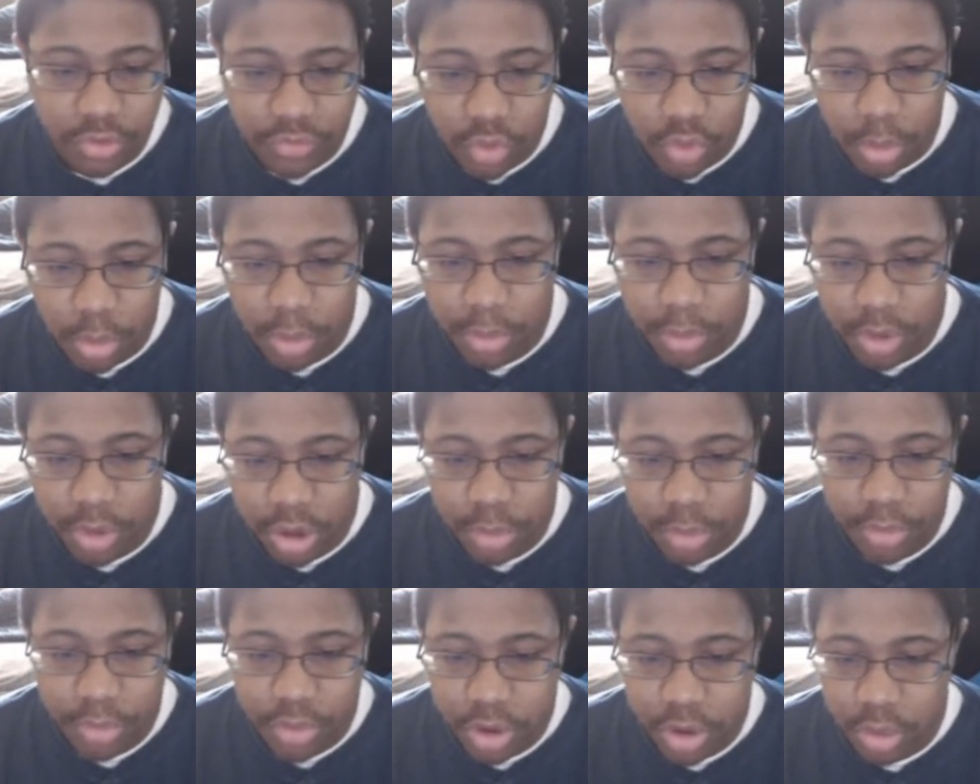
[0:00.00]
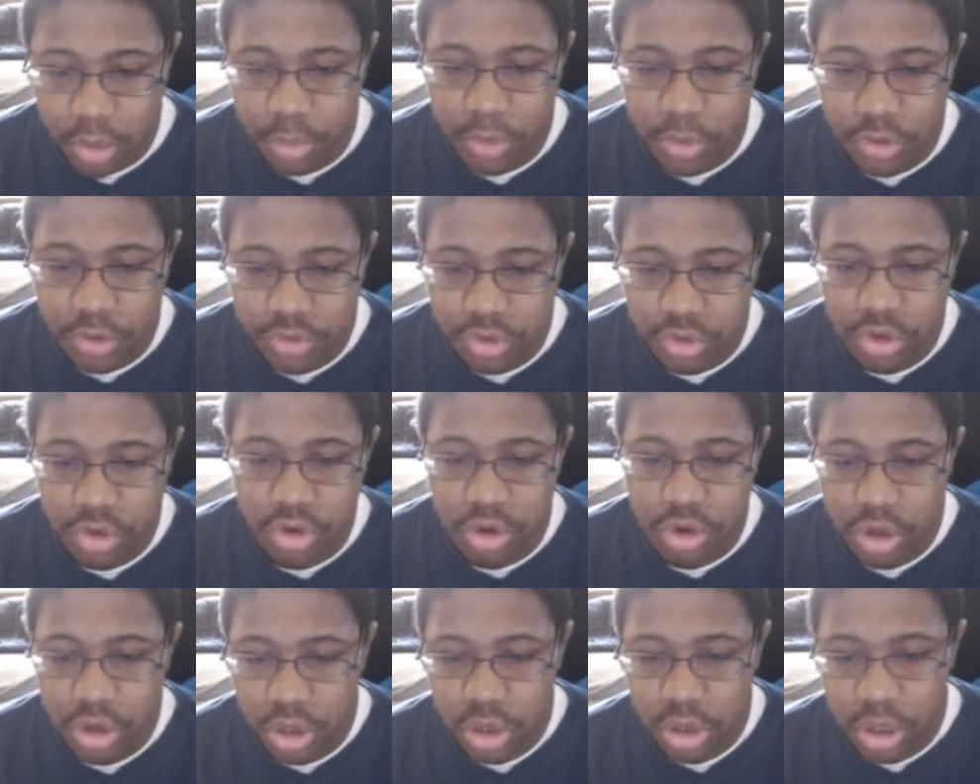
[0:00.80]
Former federal prosecutor
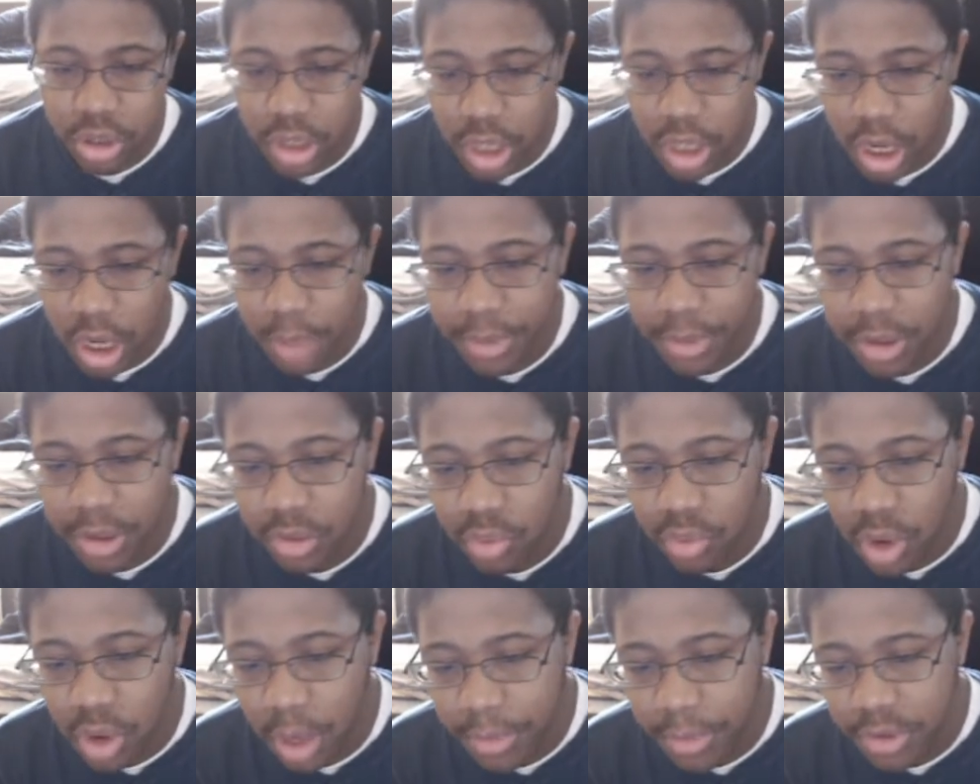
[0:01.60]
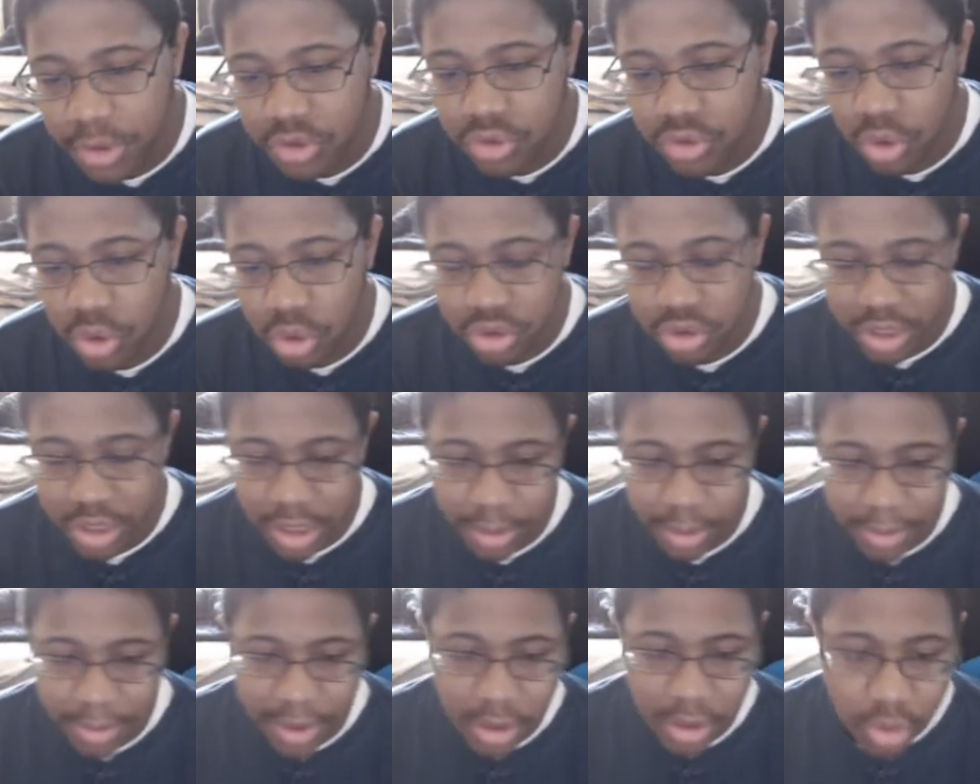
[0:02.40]
Neama Rahmani told
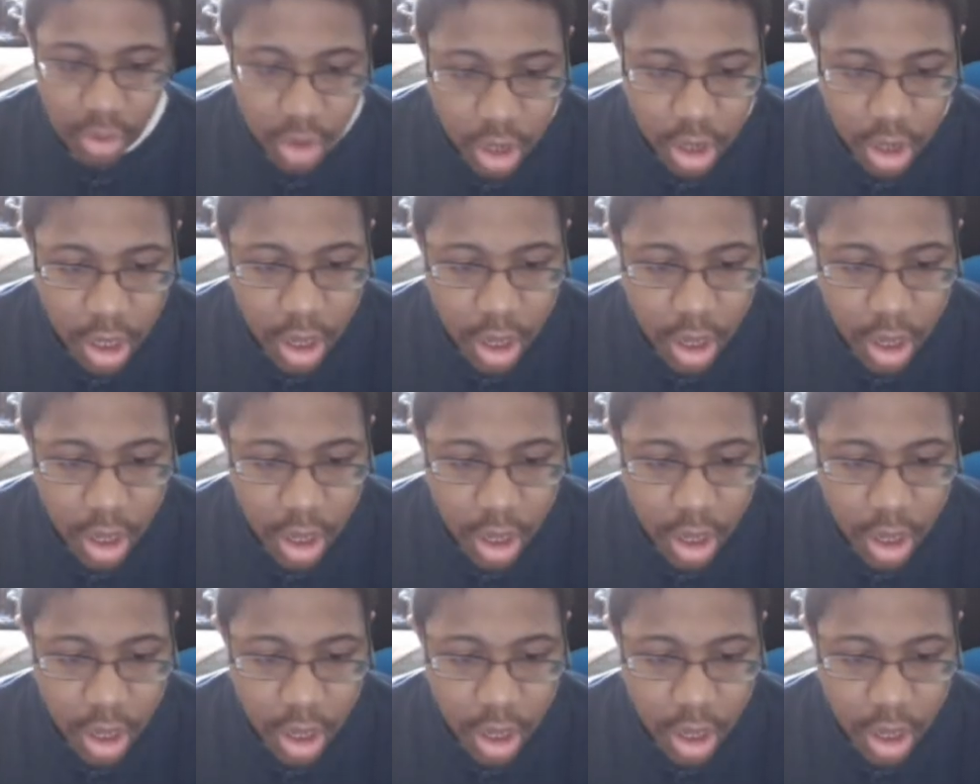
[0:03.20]
Daily Mail.